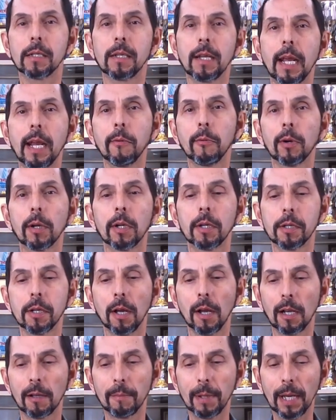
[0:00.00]
Today we're going to
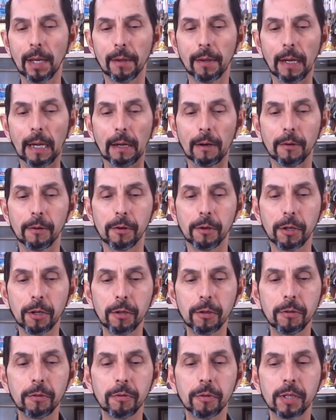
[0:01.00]
talk about our
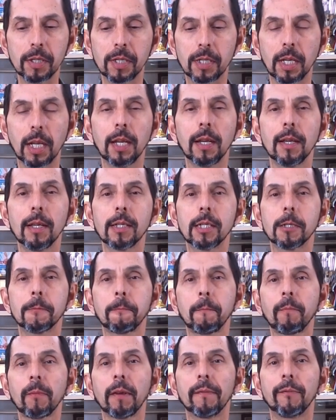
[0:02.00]
new Zetas
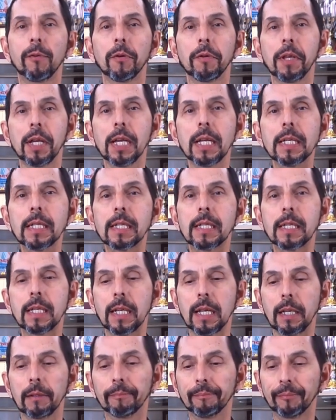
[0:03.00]
for the
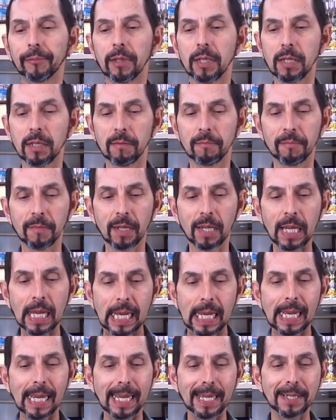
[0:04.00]
NC
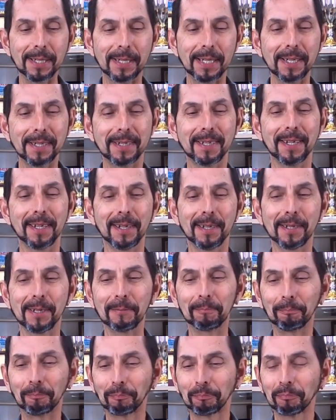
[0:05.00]
Zetas.